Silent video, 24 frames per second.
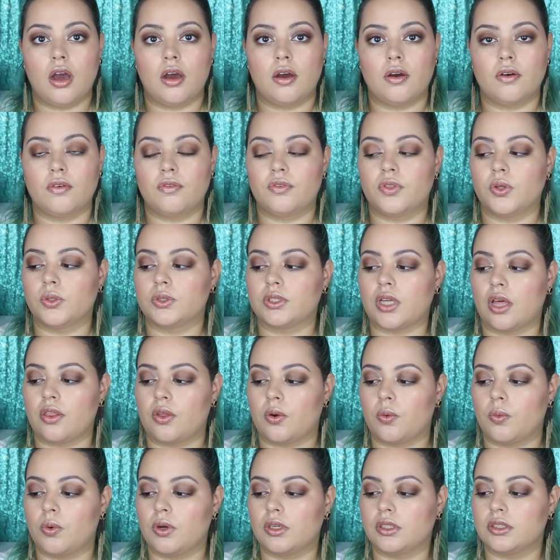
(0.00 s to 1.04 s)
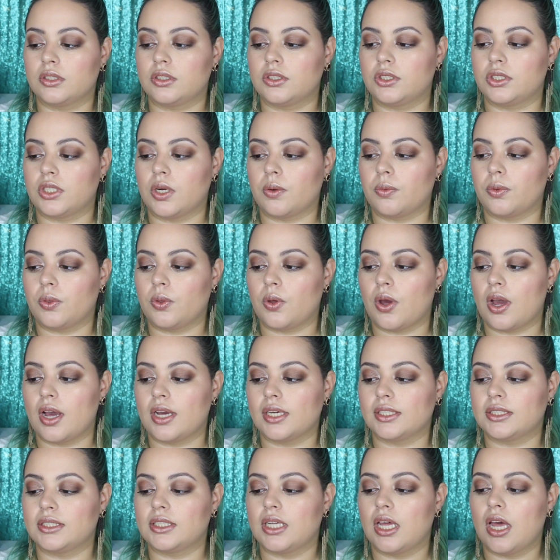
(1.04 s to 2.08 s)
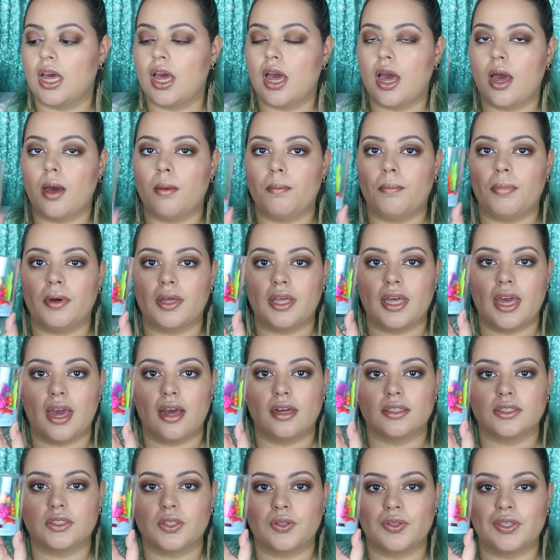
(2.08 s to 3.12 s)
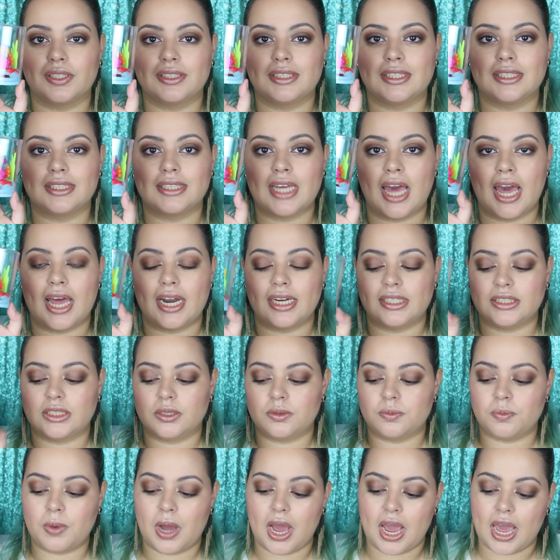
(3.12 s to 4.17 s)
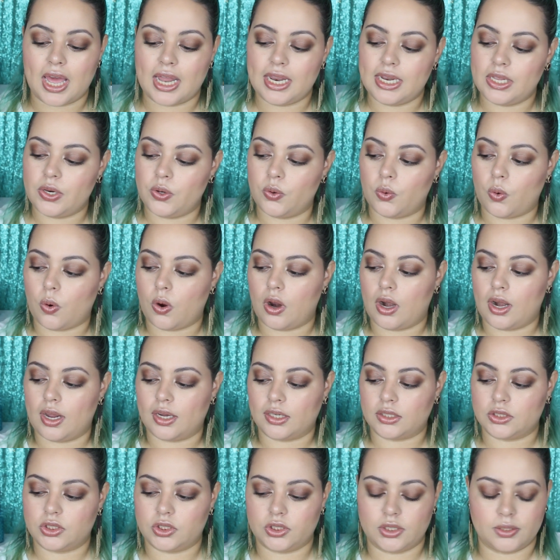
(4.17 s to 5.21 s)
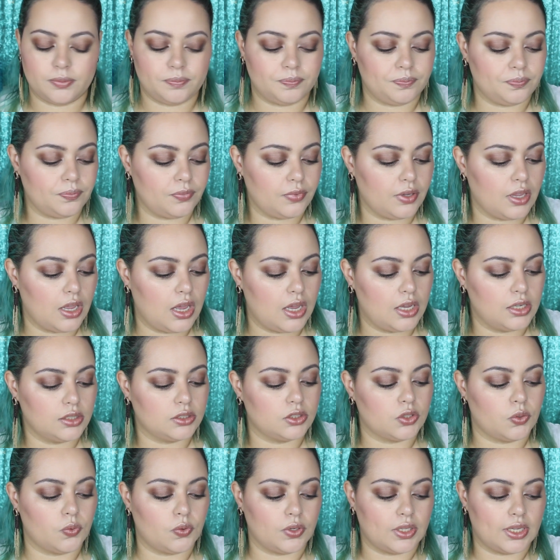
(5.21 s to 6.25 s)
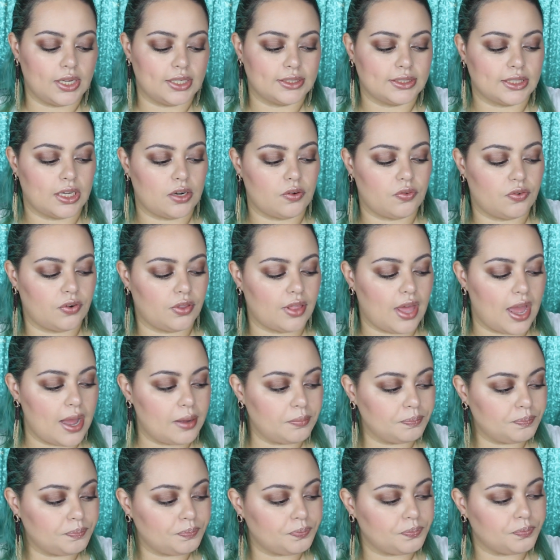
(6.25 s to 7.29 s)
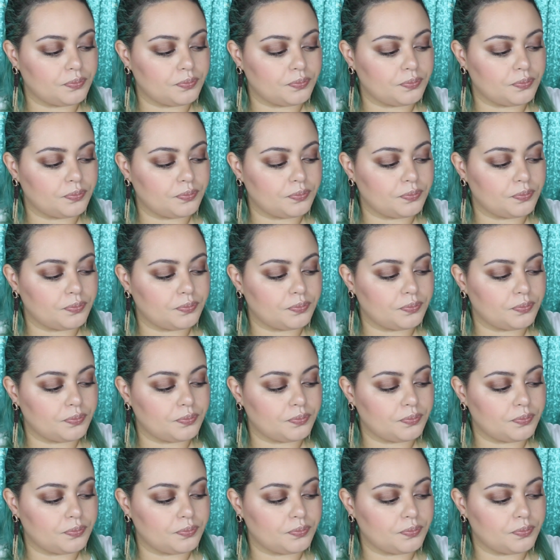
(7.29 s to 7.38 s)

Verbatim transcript: of those other ones to share with you guys. But yeah, so this is adding to my little collection, so really excited for that.